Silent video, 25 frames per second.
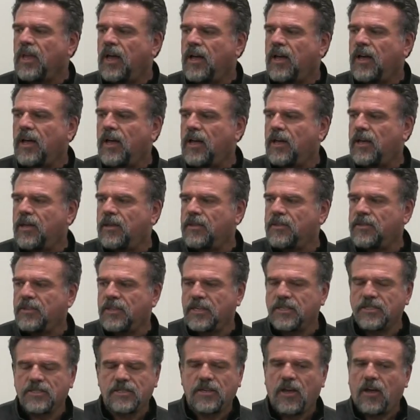uh,
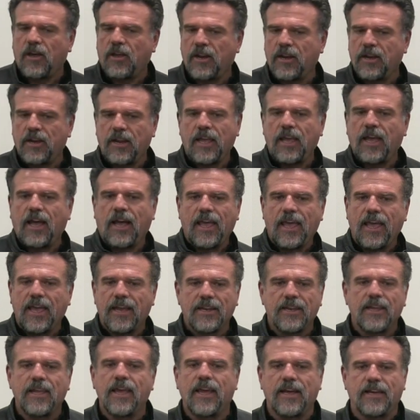this holiday i
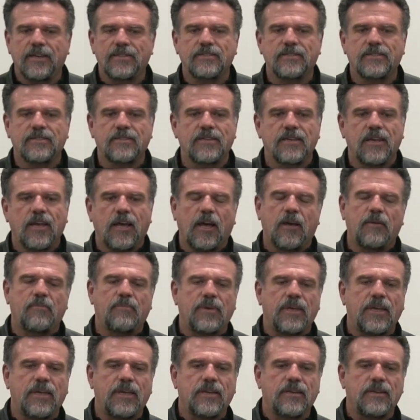had guests
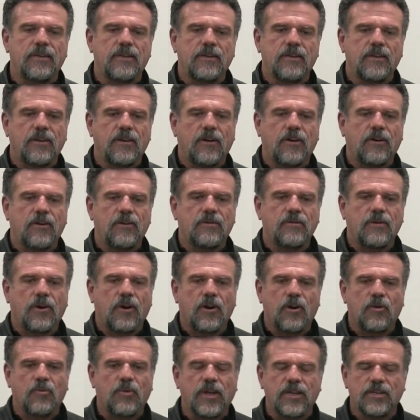up in our,
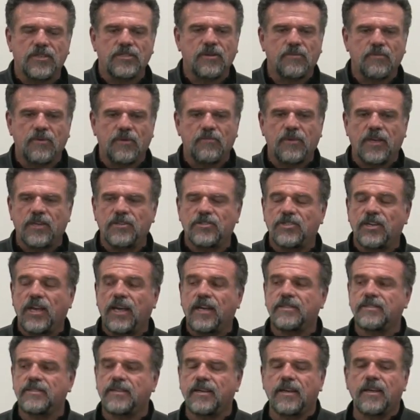our ranch up in mount
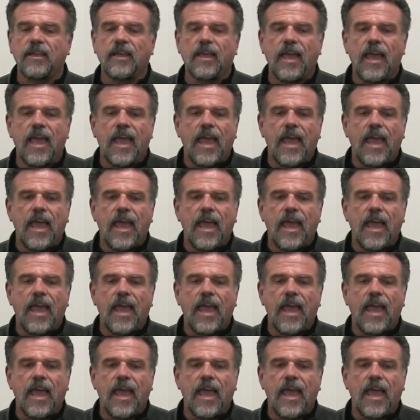shasta